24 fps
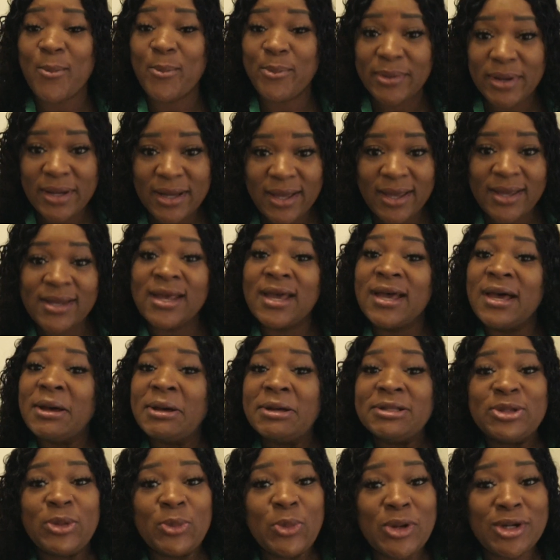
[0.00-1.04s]
But
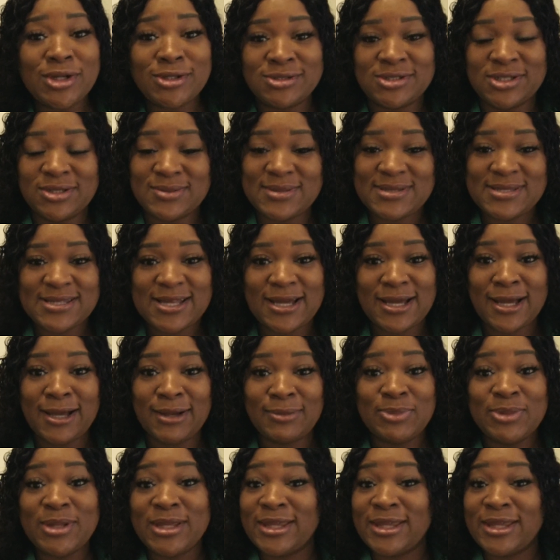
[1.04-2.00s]
the world don't stop.